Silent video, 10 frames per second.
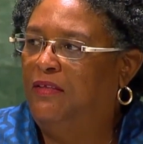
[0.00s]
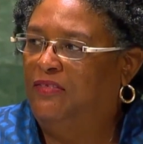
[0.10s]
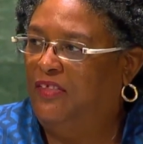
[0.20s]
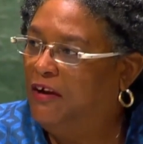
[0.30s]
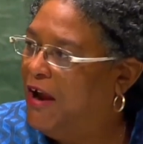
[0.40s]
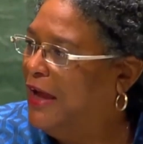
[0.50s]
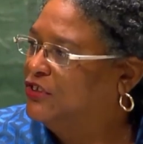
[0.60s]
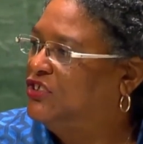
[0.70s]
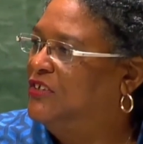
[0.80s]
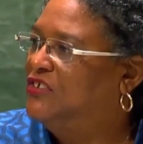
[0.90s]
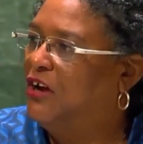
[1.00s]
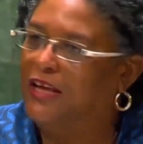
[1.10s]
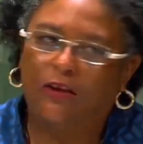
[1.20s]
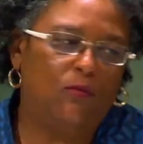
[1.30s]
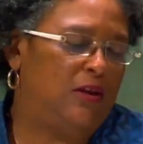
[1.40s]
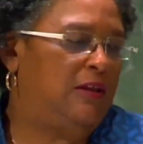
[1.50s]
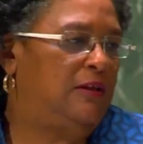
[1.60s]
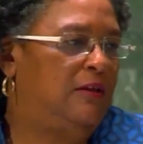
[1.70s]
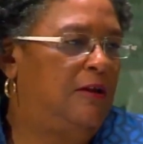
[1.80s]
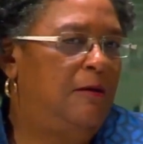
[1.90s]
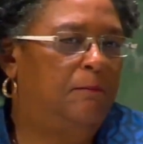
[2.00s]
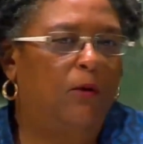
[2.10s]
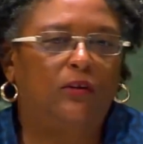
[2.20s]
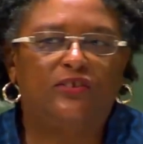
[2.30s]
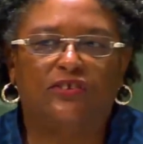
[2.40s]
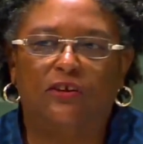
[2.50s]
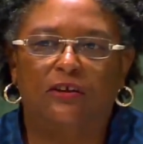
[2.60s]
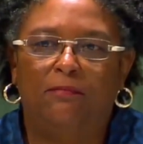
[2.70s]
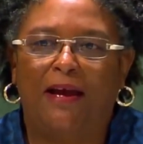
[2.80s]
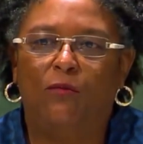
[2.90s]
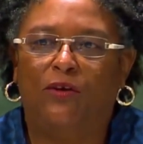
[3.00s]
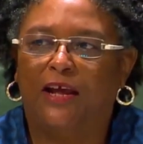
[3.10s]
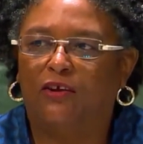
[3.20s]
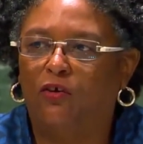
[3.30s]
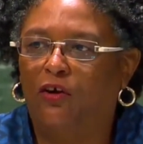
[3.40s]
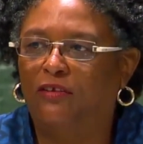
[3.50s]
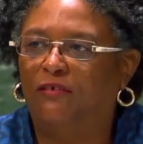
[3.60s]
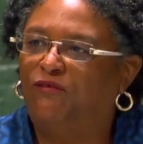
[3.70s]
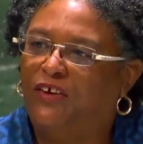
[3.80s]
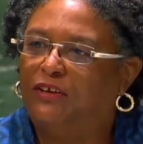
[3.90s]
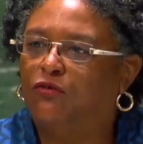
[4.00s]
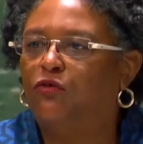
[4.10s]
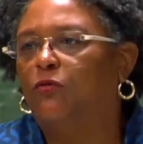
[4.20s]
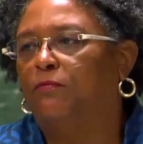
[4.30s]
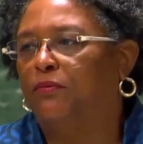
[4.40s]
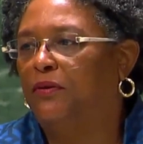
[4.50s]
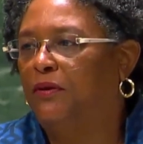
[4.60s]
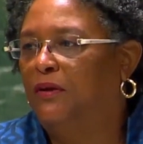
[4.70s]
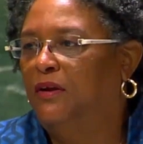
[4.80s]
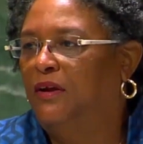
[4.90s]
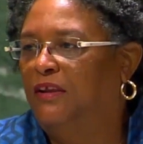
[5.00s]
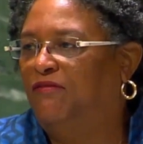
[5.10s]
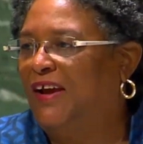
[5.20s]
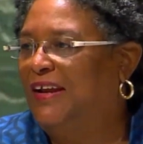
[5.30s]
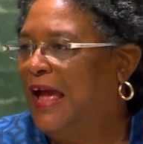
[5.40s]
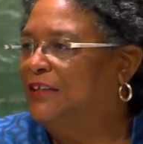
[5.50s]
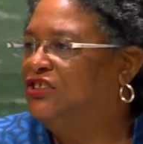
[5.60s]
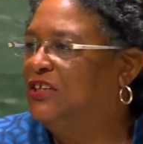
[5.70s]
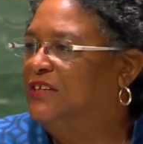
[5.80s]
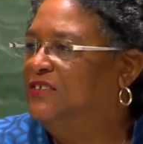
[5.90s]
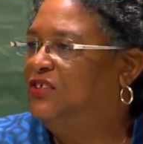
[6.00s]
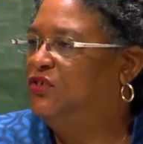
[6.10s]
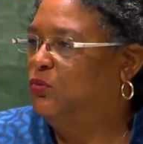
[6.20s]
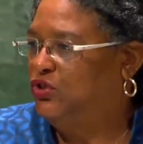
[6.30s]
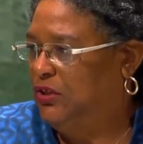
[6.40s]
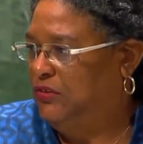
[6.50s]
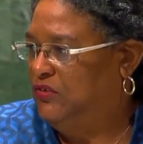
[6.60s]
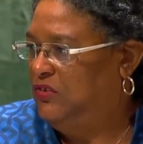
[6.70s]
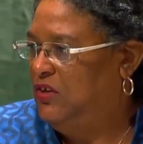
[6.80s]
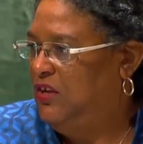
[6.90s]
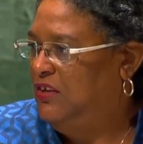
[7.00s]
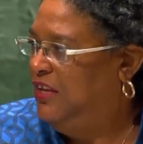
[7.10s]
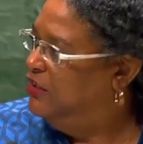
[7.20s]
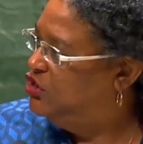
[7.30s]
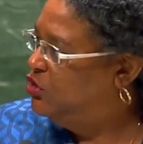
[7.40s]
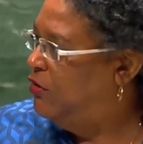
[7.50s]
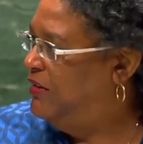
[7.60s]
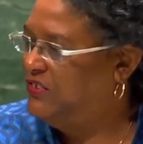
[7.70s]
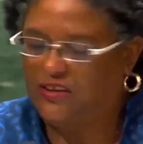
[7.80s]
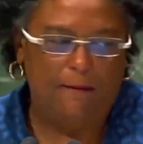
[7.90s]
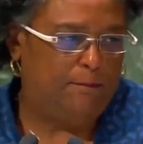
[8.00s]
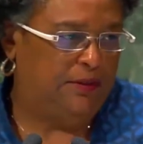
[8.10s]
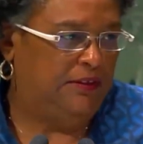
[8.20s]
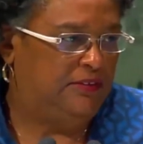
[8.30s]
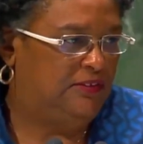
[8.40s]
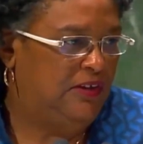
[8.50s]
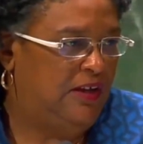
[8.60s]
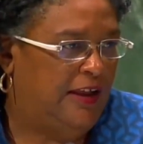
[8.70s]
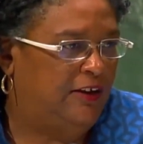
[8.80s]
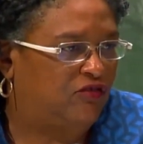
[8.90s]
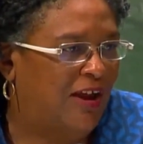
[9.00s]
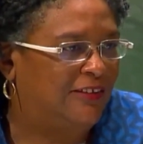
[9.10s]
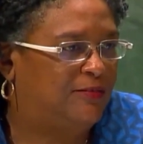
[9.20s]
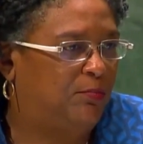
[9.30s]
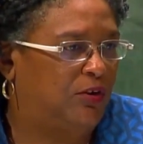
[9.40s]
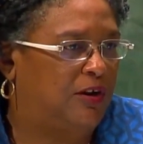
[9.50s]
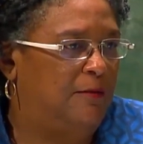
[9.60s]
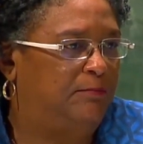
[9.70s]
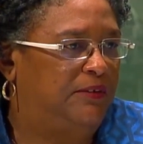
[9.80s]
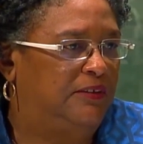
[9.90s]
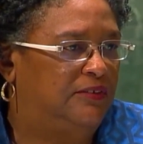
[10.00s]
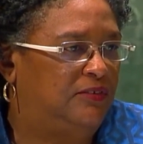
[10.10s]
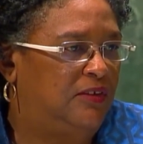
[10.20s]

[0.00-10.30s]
Their actions are equally bolstered by what I call the fit group, the financial institutions, the insurance companies, and the transport companies.